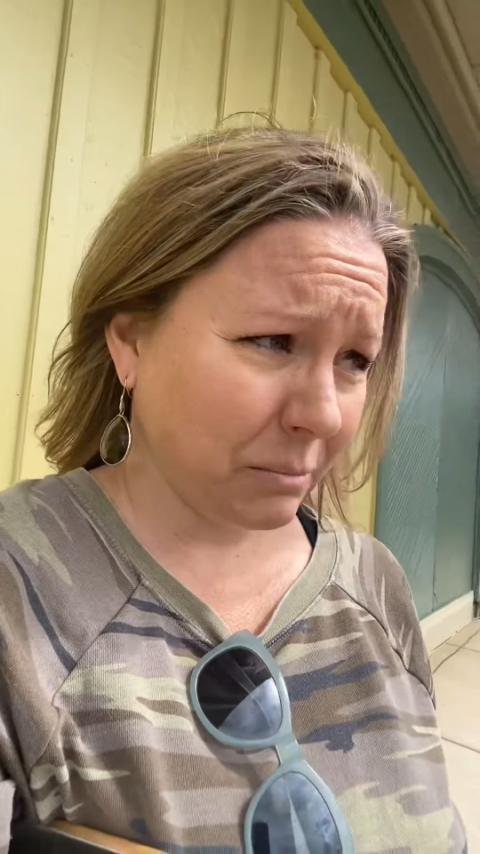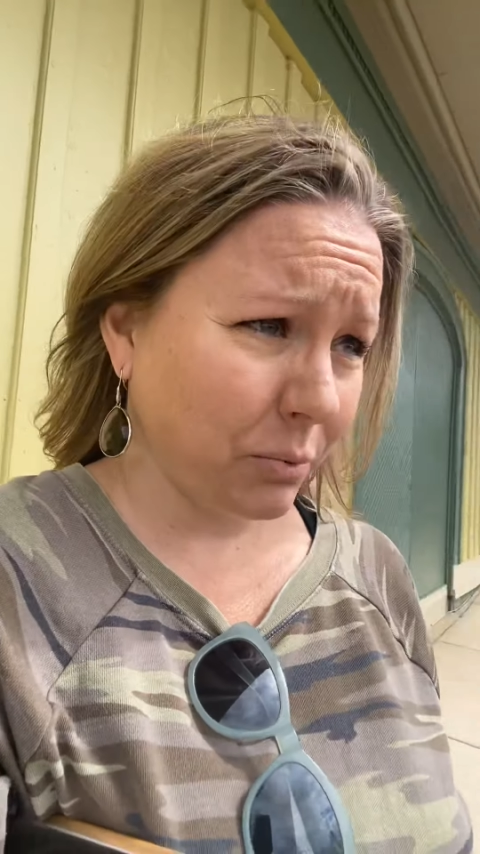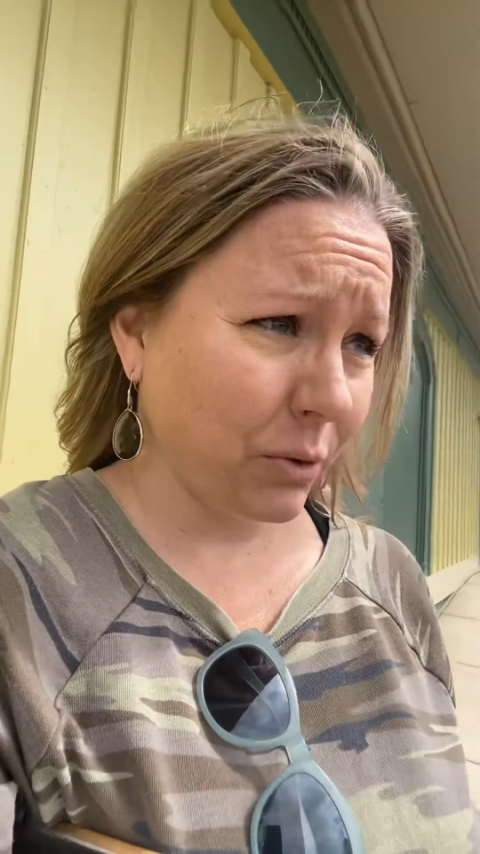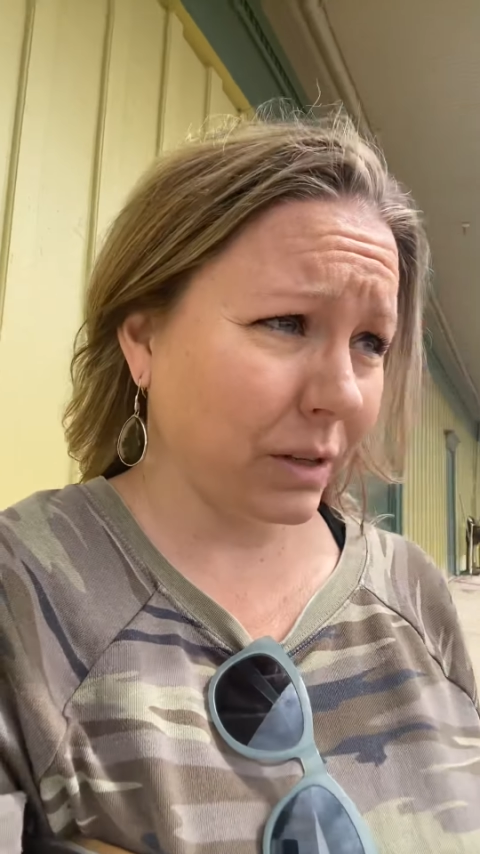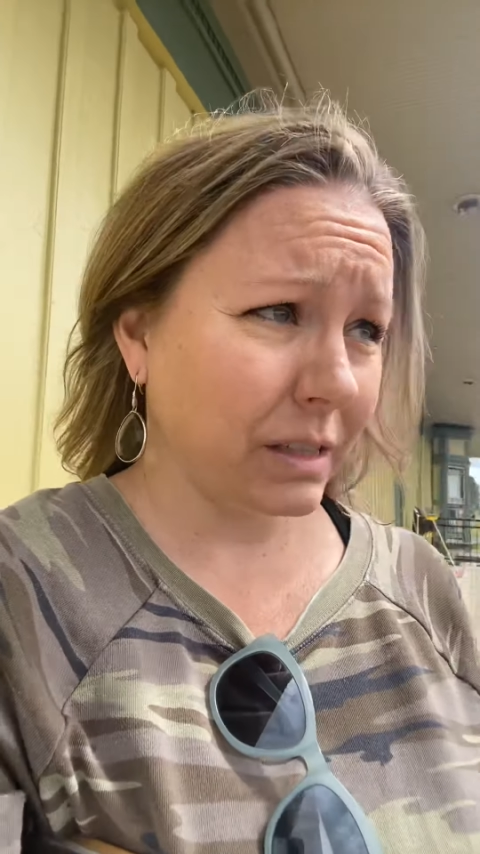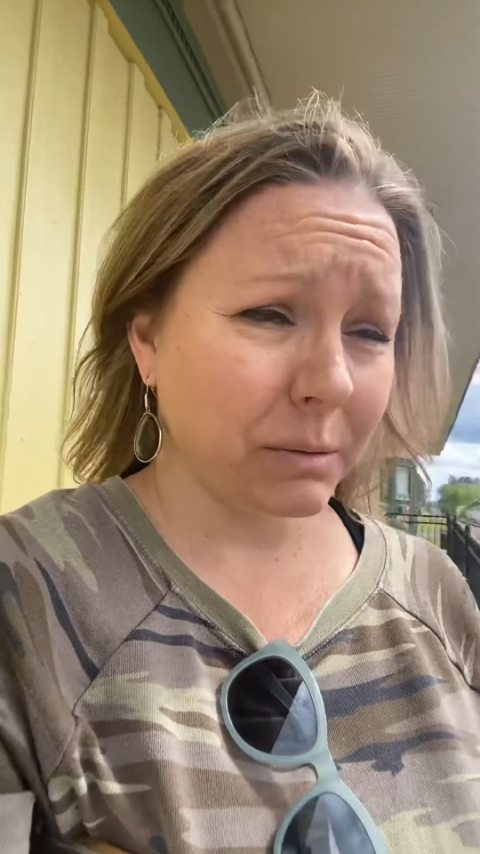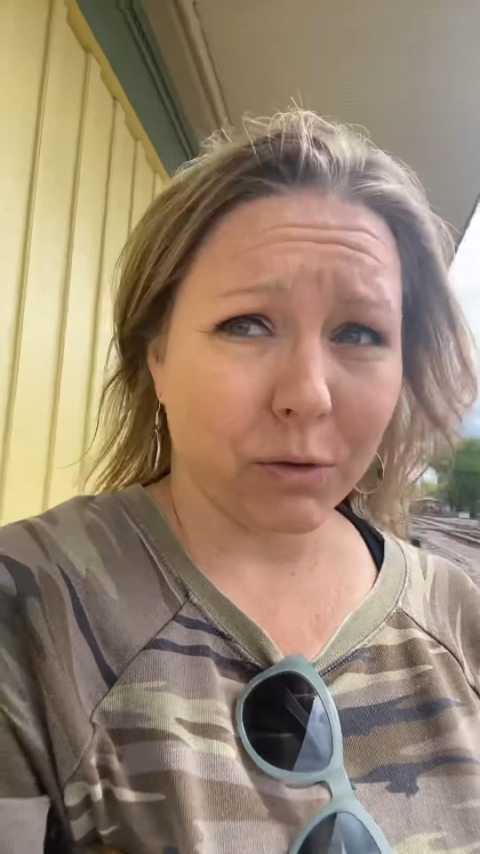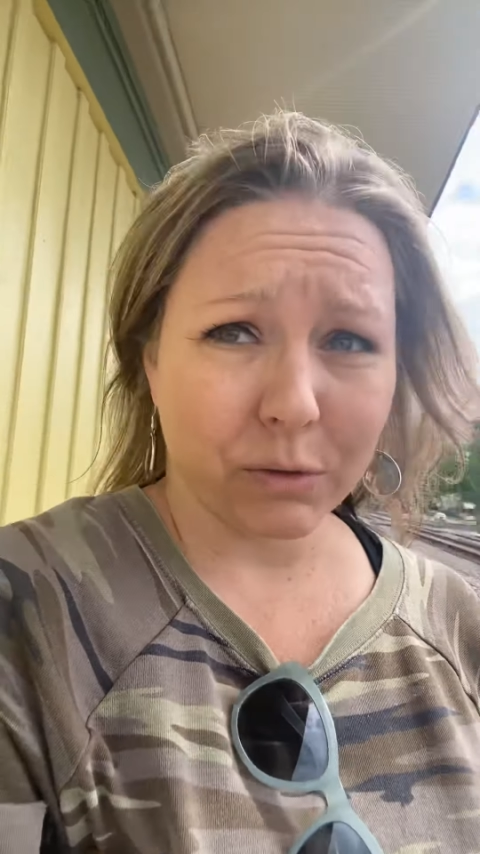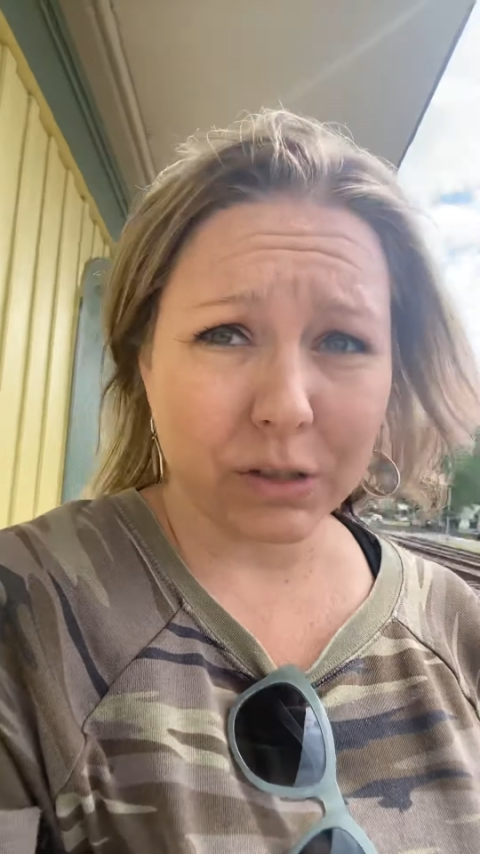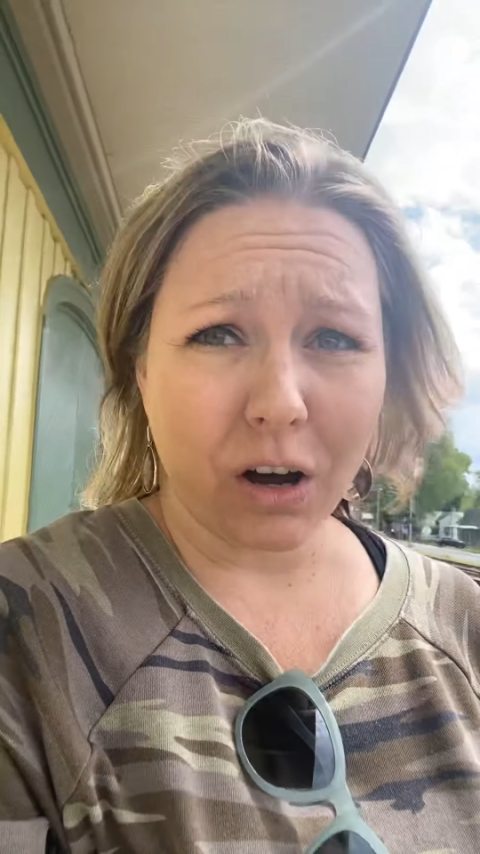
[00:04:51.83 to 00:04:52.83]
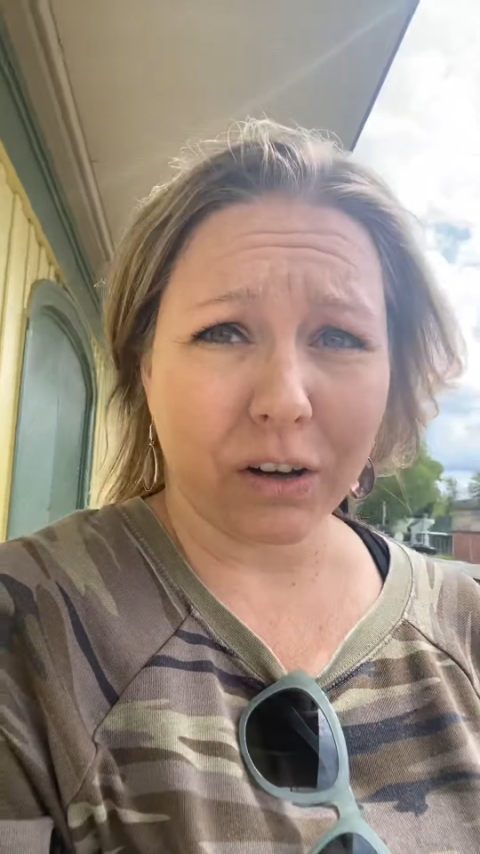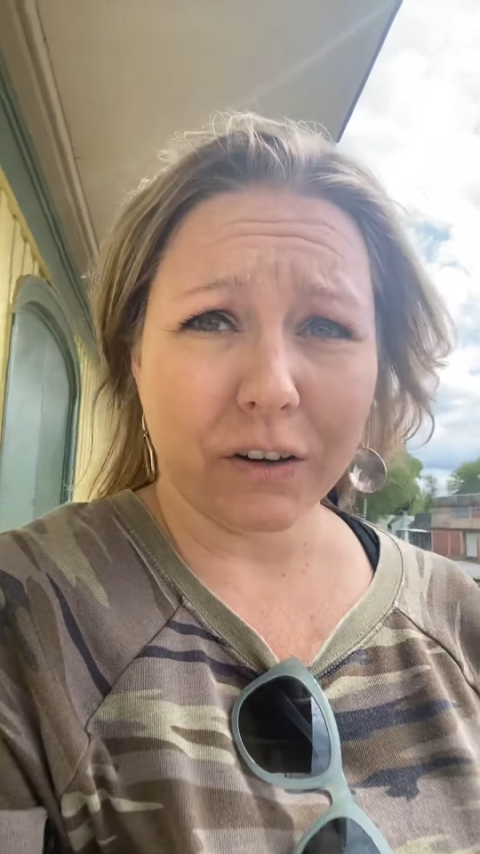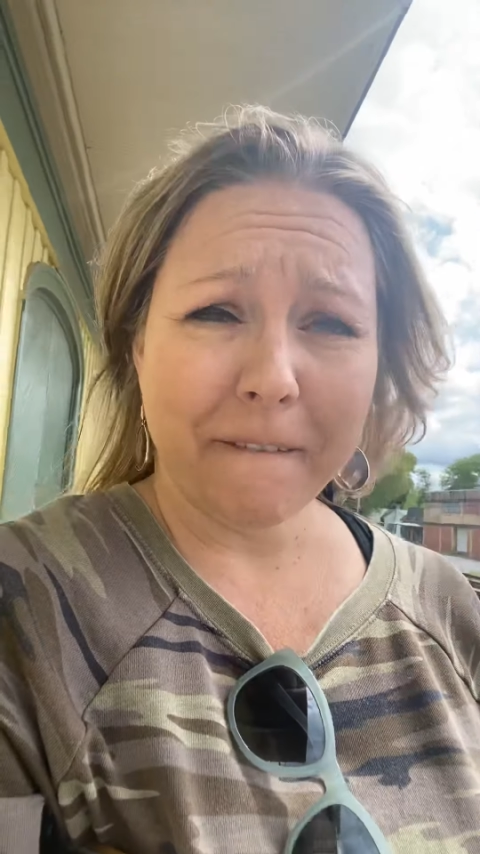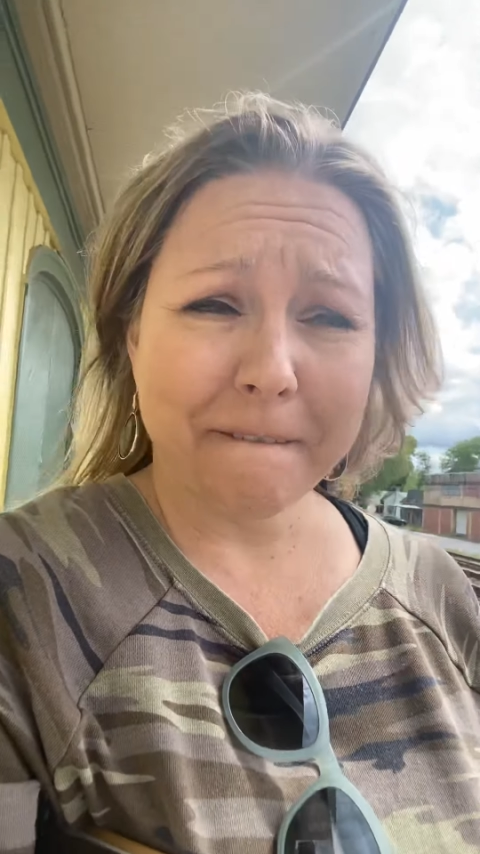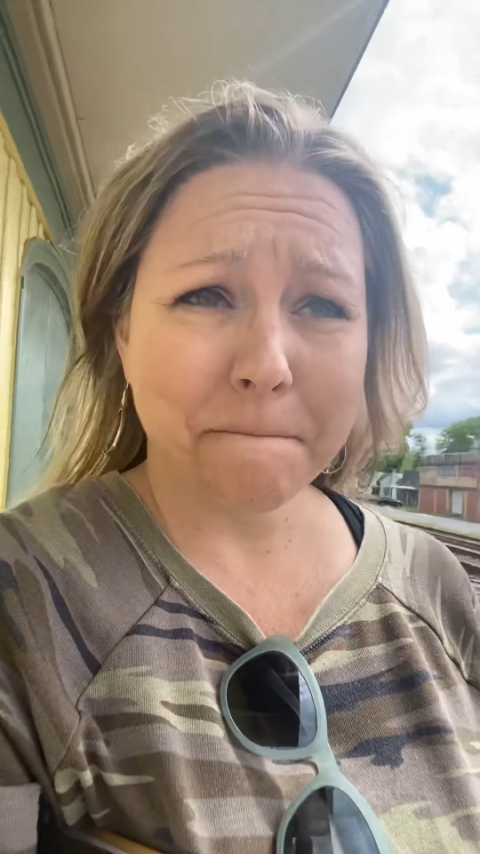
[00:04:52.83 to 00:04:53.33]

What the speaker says: pretty smooth talker.